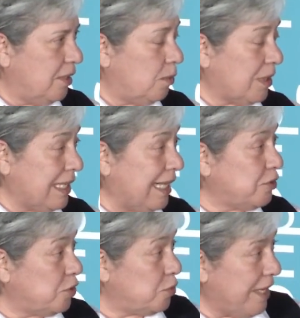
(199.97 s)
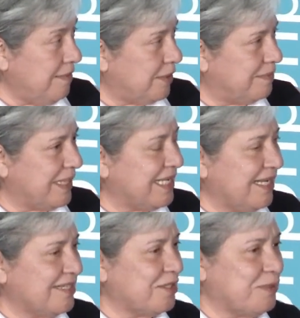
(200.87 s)
were allowed to travel
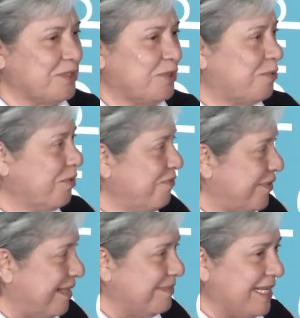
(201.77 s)
because there was no room for them.